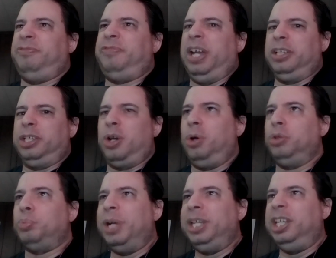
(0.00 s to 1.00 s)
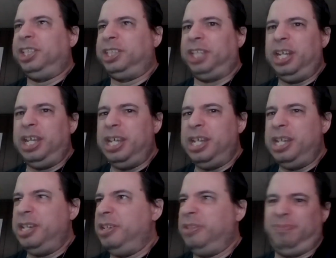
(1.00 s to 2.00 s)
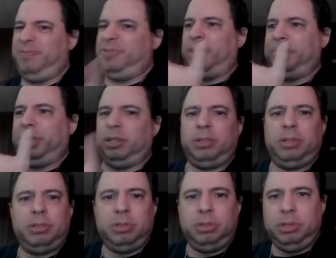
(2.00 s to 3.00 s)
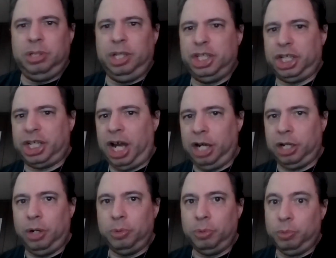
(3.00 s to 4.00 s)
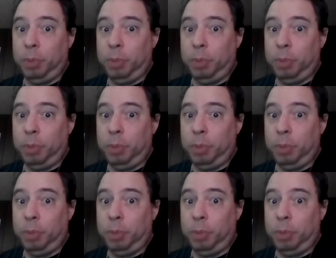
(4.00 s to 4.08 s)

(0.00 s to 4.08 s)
event called Windy City something in Chicago.